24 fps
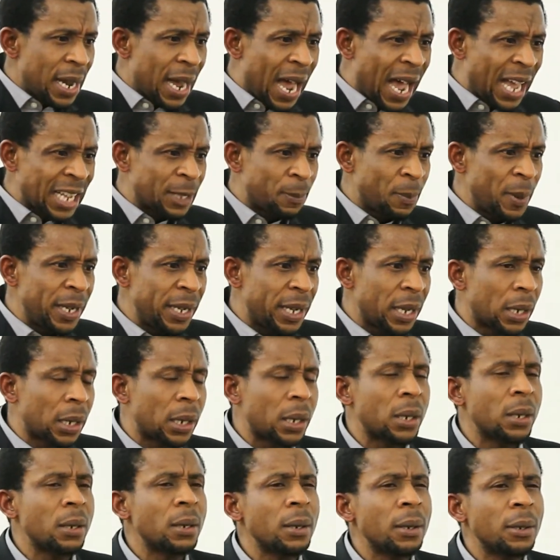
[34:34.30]
has been
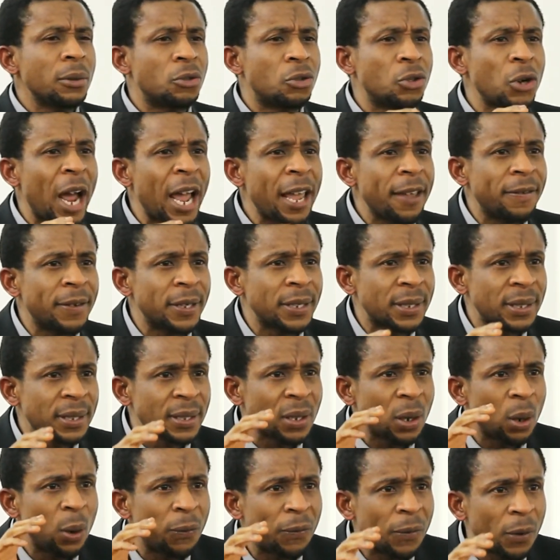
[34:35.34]
the
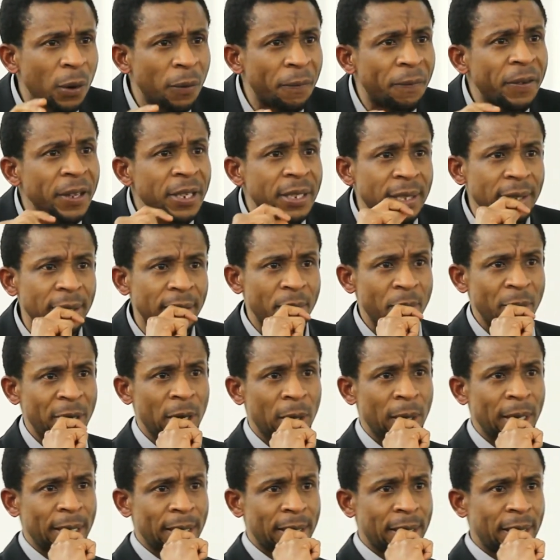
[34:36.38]
drivers of conflict in the
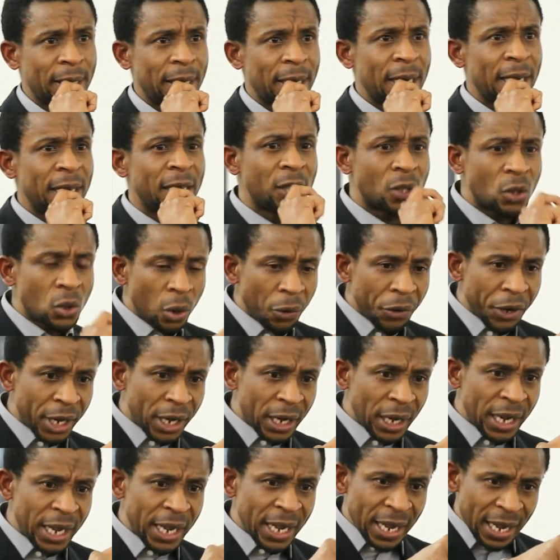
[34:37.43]
Middle East?
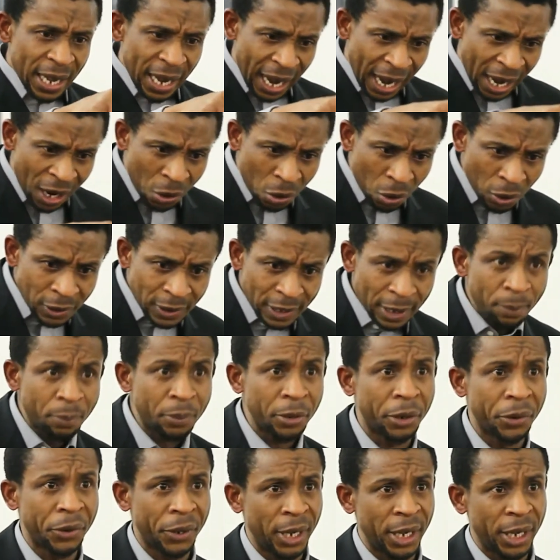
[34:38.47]
Historically and
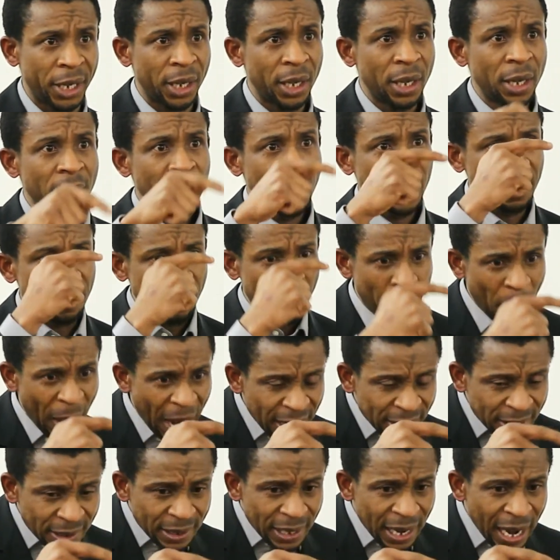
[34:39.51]
contemporarily. In the
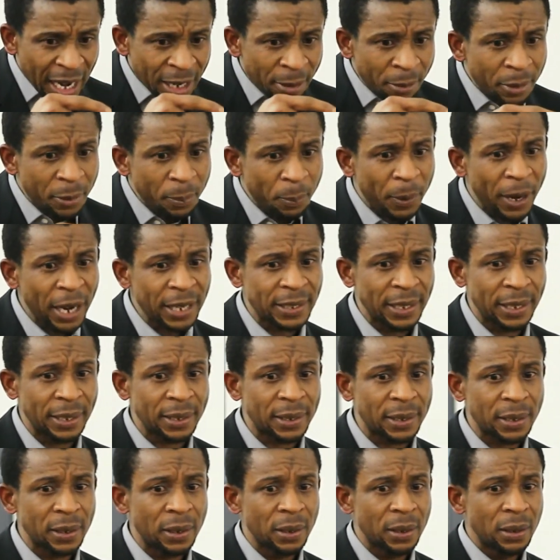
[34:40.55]
past and
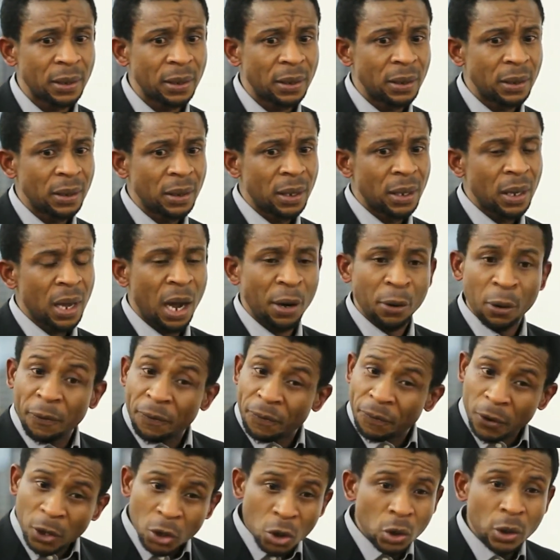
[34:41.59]
present. And
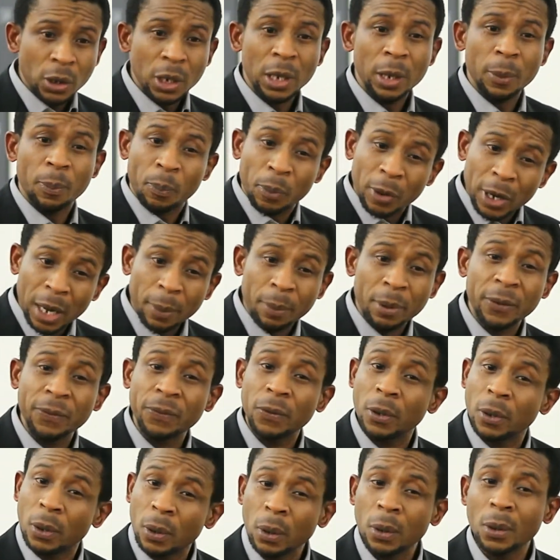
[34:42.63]
unfortunately, probably
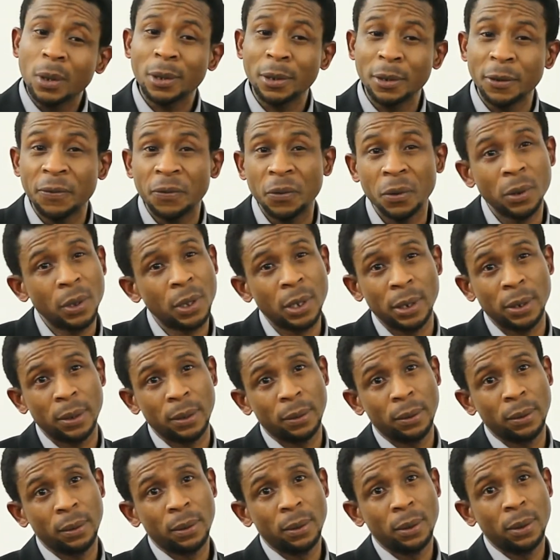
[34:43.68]
for the future.
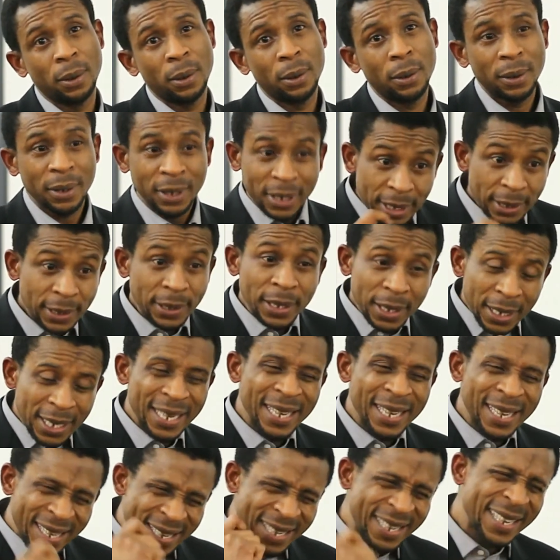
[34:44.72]
This
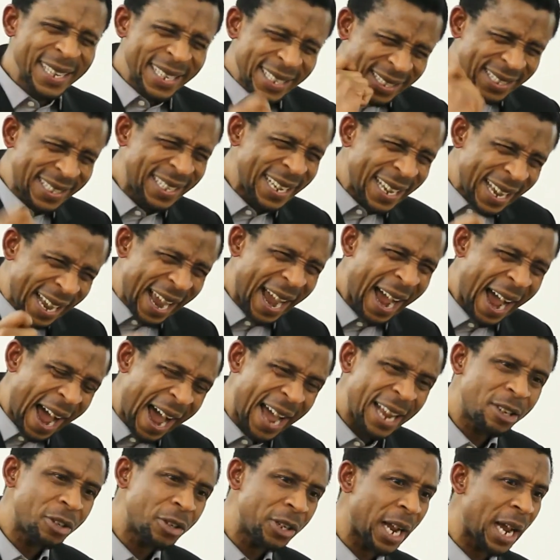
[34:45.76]
is the
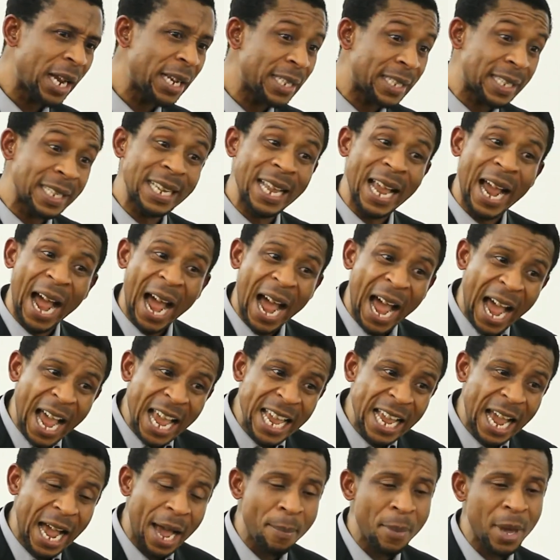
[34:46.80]
hard reality.
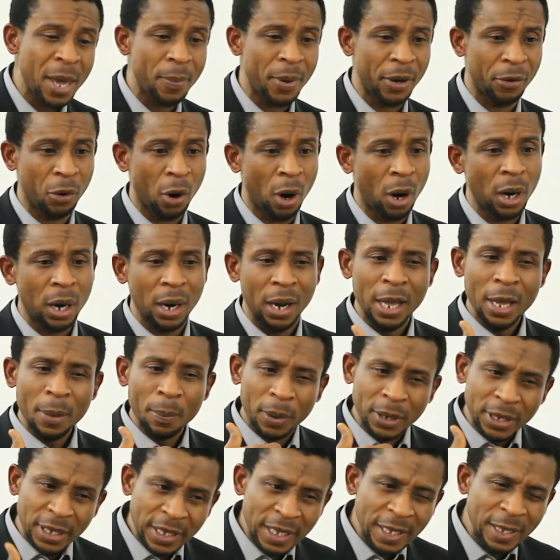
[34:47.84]
I may be wrong,
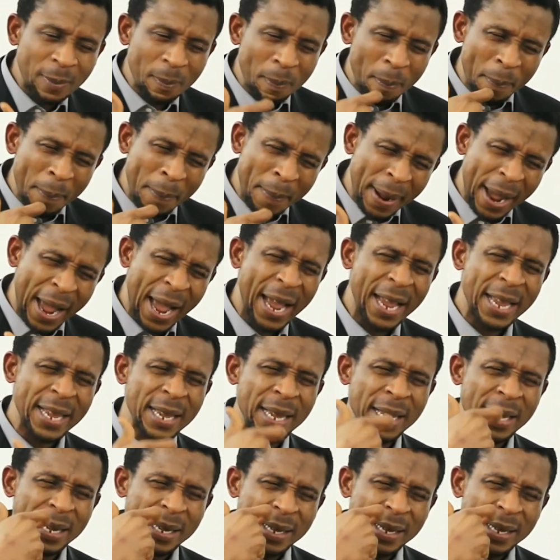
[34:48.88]
but this is my